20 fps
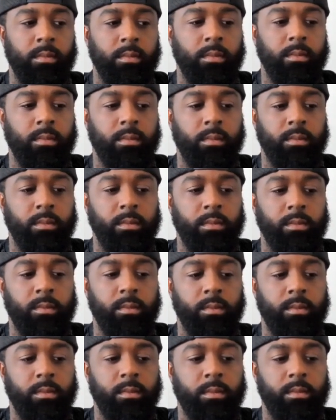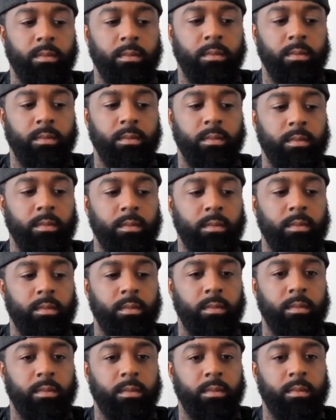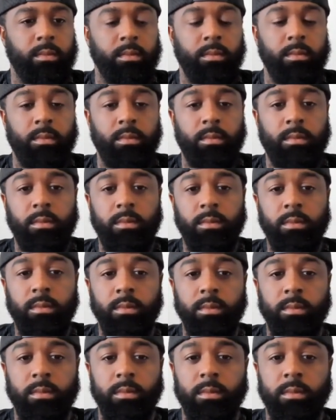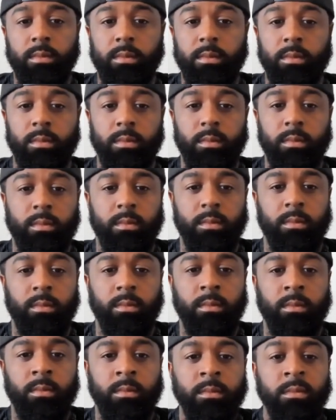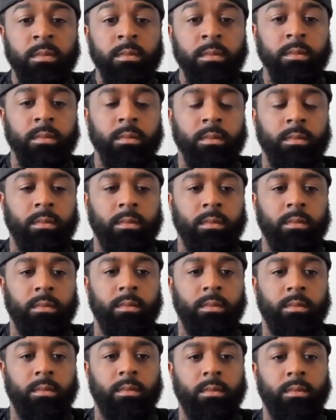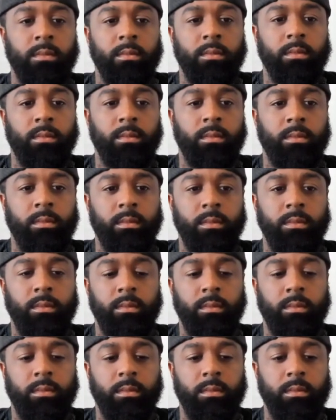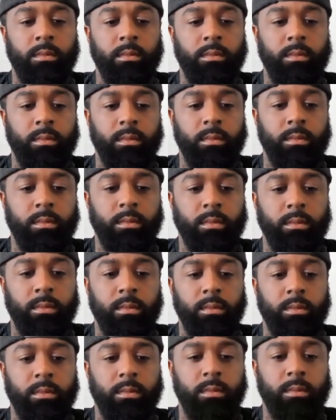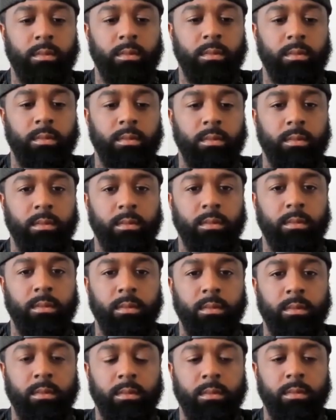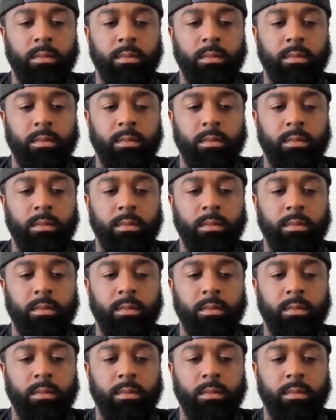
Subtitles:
No words are spoken by the person on screen.